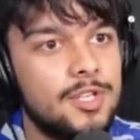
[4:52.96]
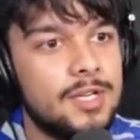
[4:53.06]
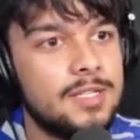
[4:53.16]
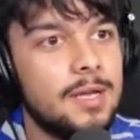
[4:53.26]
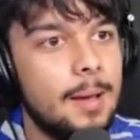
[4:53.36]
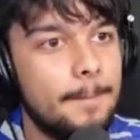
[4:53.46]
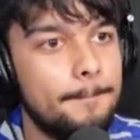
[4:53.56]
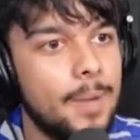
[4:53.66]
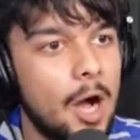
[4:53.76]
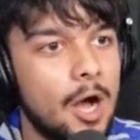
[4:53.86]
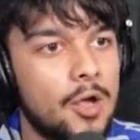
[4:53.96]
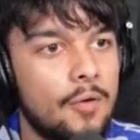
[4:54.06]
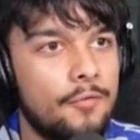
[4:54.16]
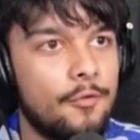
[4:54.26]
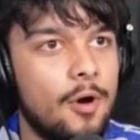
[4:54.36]
which is
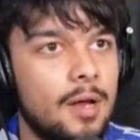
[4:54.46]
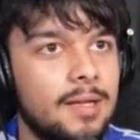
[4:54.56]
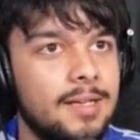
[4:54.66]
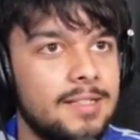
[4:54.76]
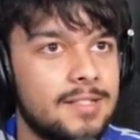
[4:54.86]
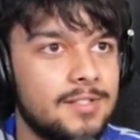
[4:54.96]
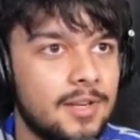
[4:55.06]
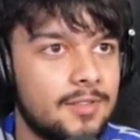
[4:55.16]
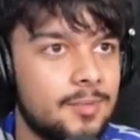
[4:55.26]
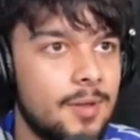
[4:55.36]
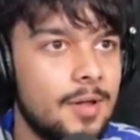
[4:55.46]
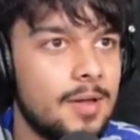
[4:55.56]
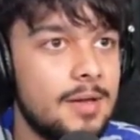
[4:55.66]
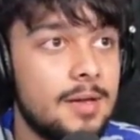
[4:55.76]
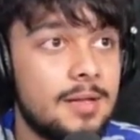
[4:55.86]
burger fry ladies and gentlemen
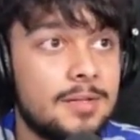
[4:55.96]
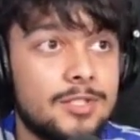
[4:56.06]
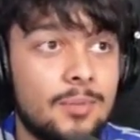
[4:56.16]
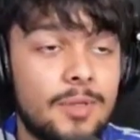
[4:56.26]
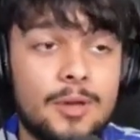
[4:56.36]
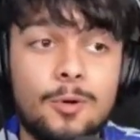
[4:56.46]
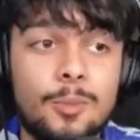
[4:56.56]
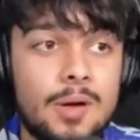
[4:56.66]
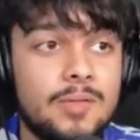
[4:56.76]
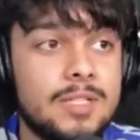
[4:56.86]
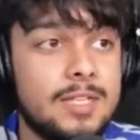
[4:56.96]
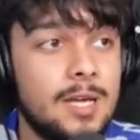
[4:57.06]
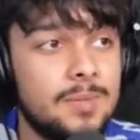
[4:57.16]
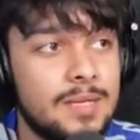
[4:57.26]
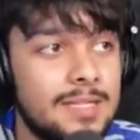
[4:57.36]
something cool about this
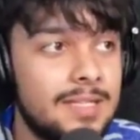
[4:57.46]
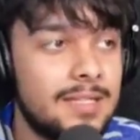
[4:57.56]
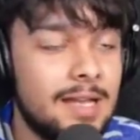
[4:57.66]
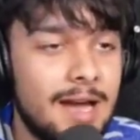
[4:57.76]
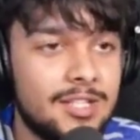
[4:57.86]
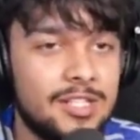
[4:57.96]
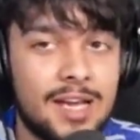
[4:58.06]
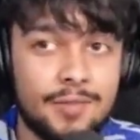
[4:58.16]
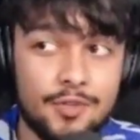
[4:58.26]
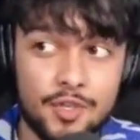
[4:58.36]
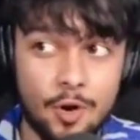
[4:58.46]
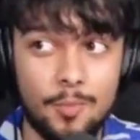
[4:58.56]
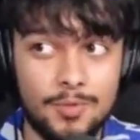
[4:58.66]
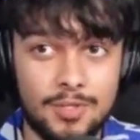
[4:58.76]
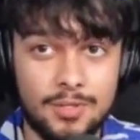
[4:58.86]
game is that they actually have
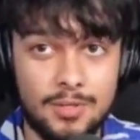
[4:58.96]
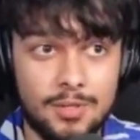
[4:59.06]
jobs